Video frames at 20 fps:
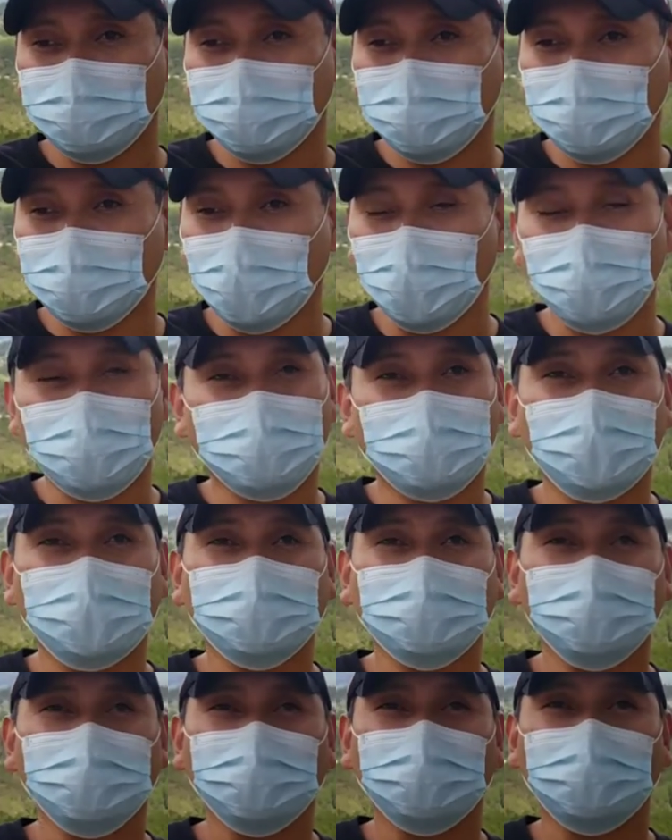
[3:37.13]

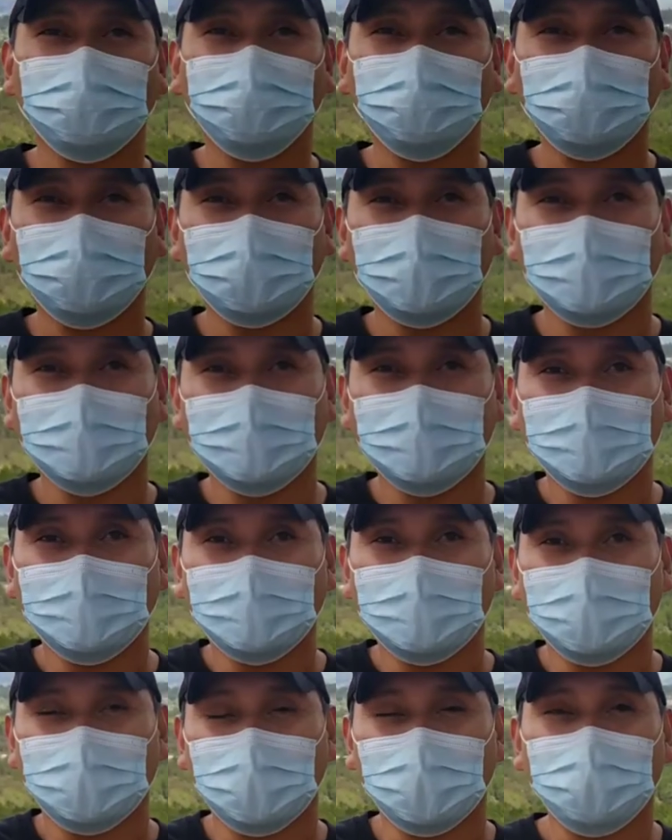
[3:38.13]
operation room.
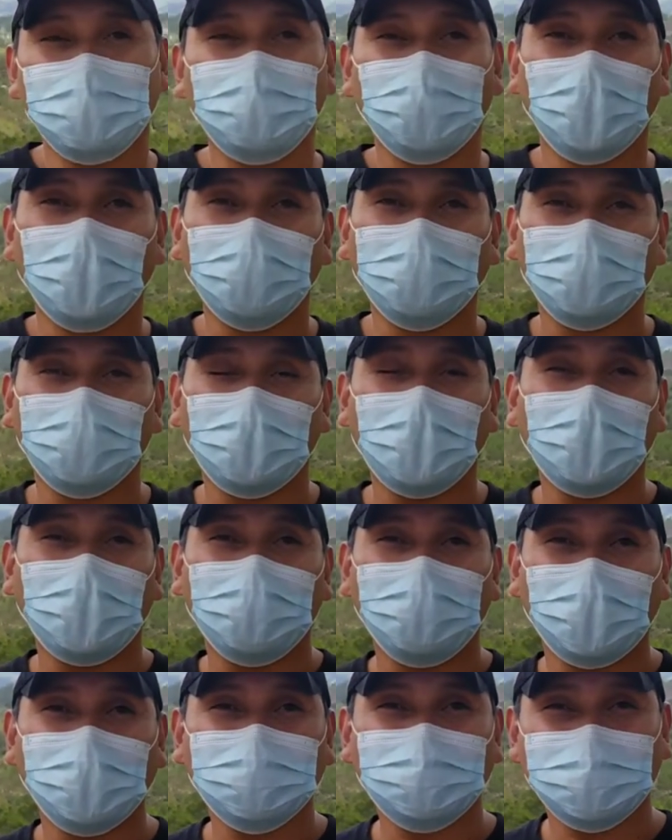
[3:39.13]
They pumped
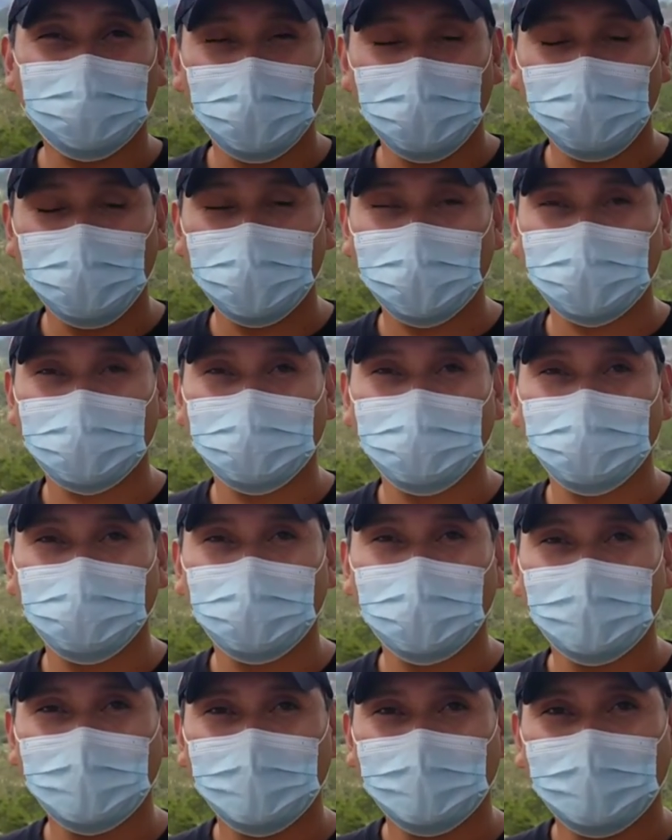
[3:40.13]
my stomach,
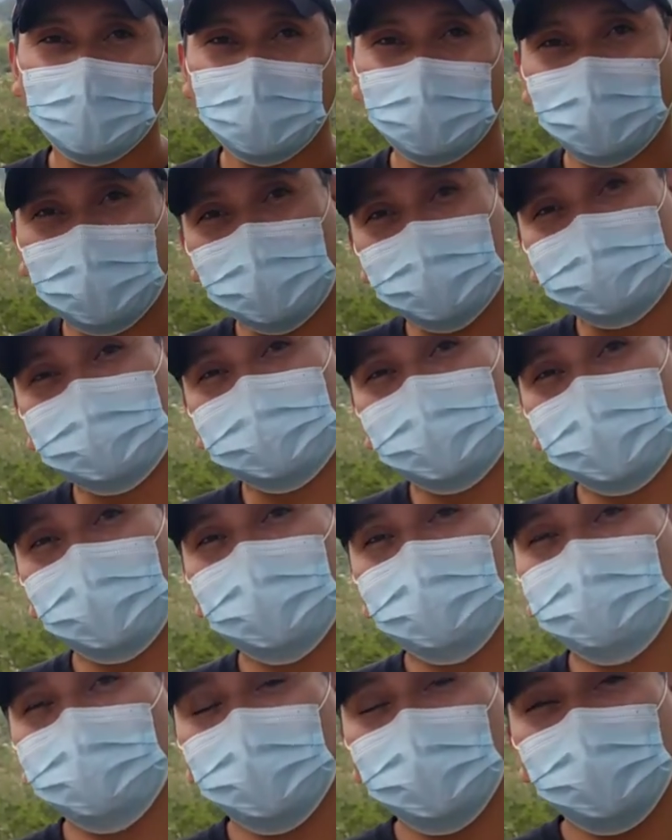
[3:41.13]
and they
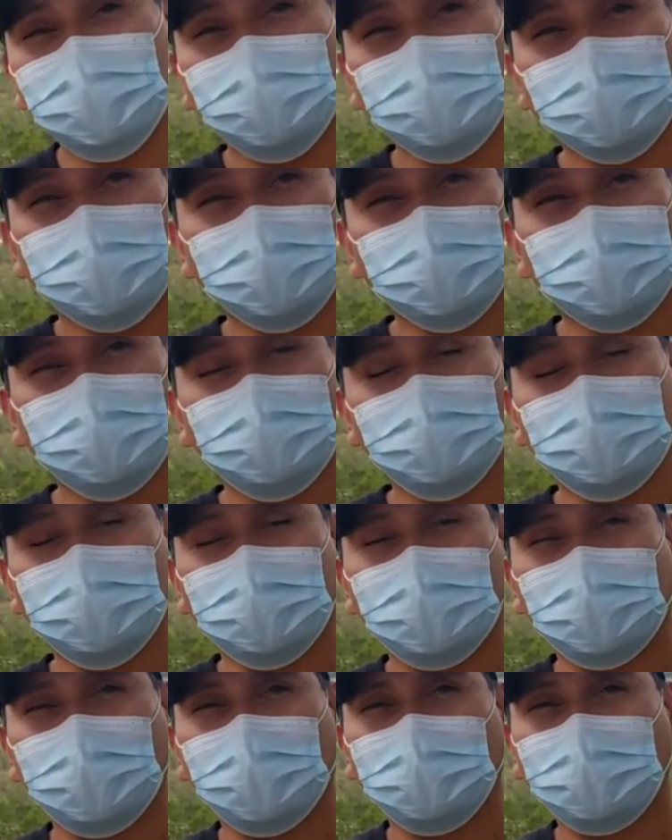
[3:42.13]
sent me with
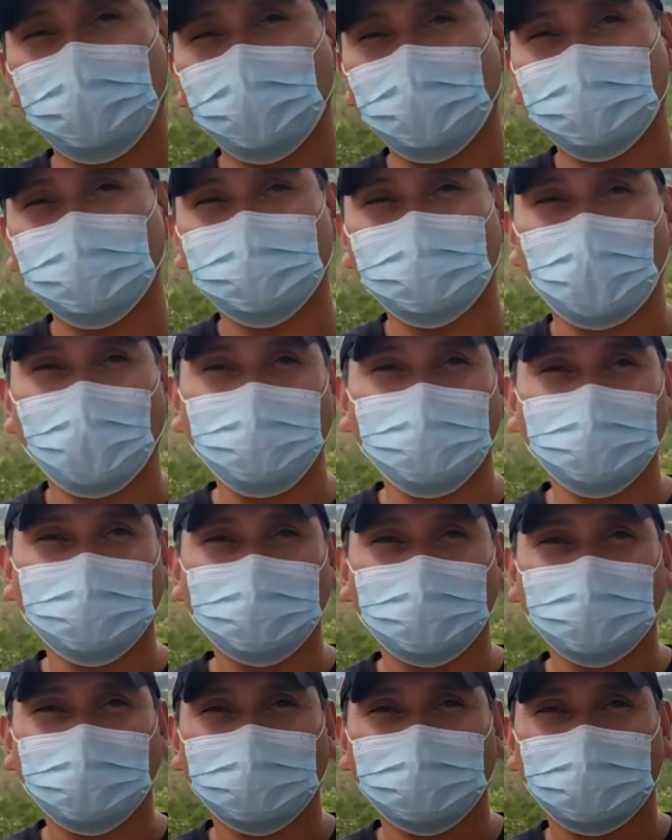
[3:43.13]
the police
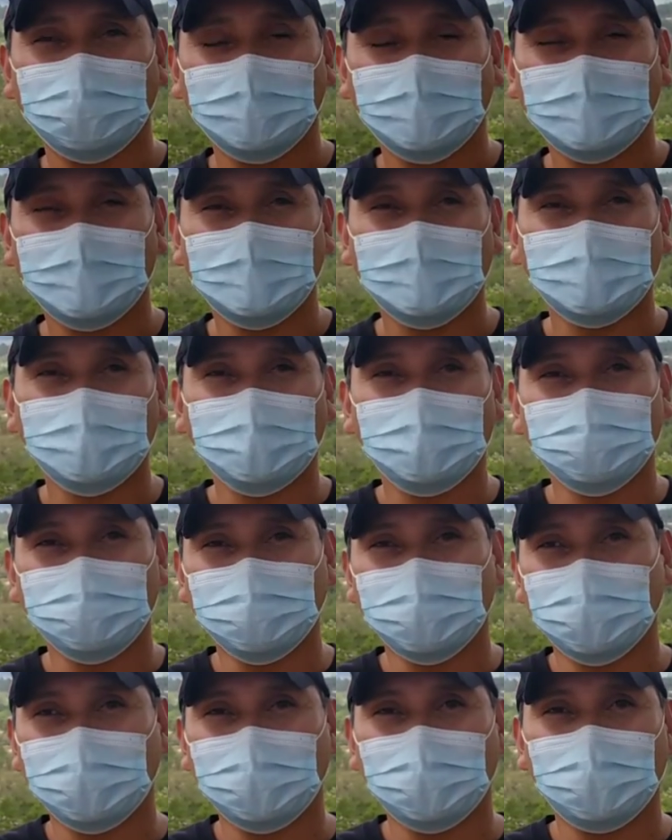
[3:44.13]
officers to
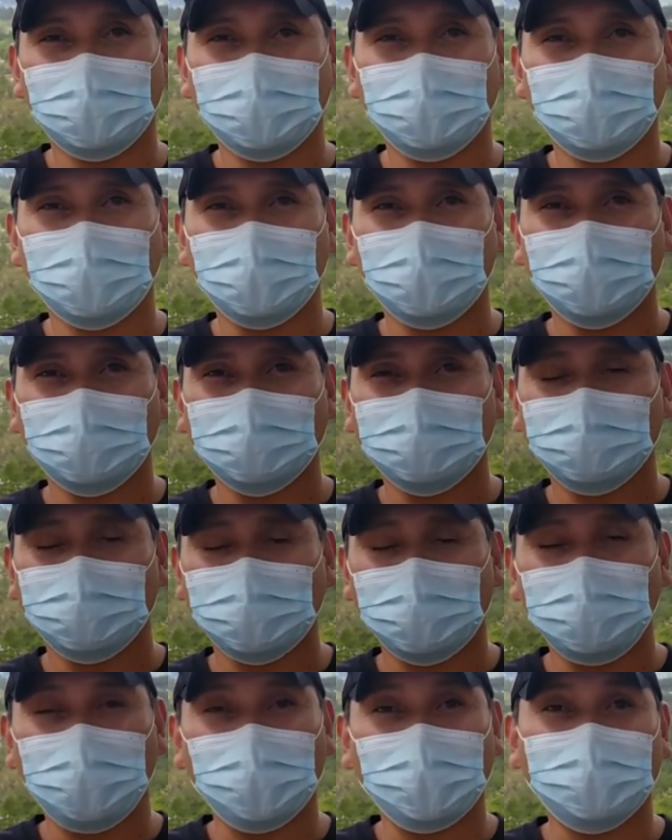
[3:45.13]

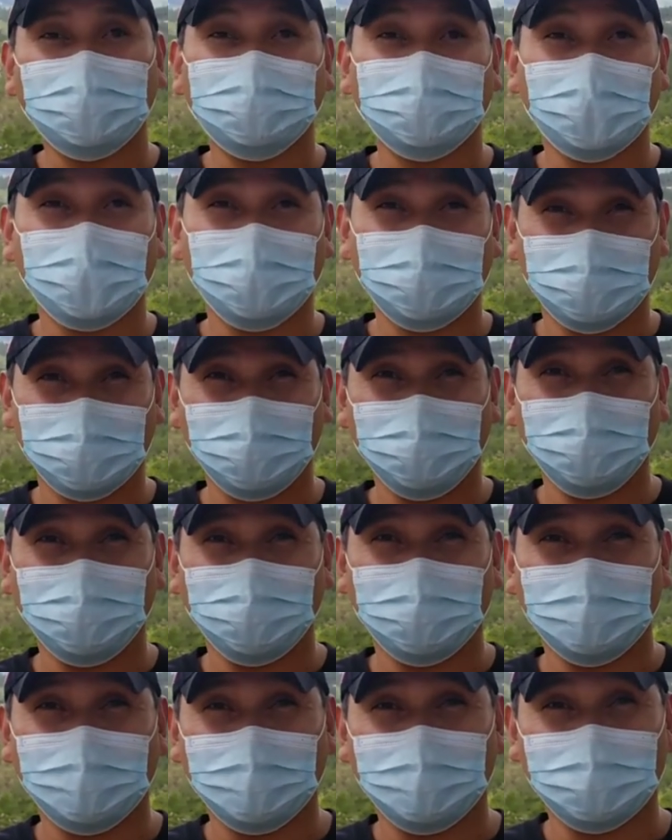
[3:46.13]
the police station.
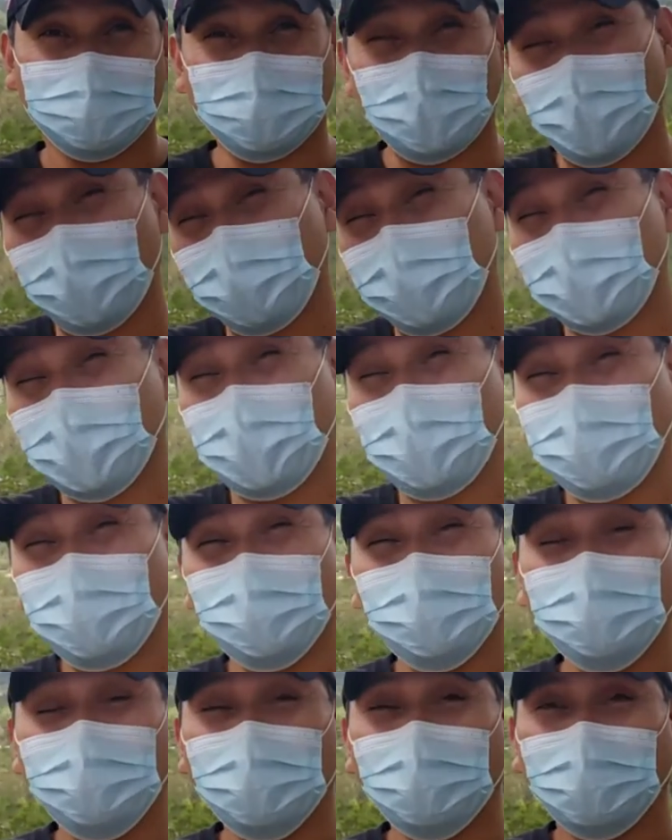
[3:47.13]
So I wake up in
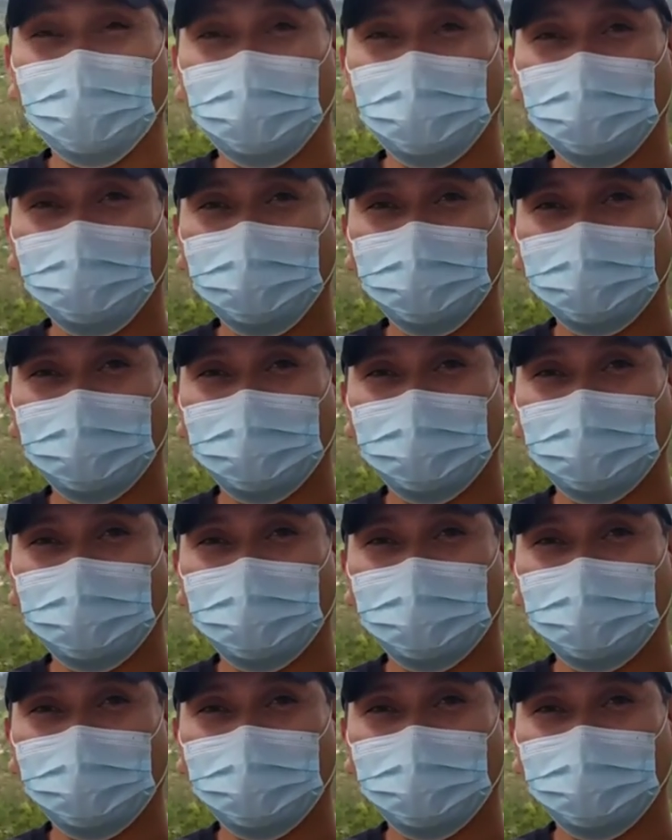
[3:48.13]
the morning,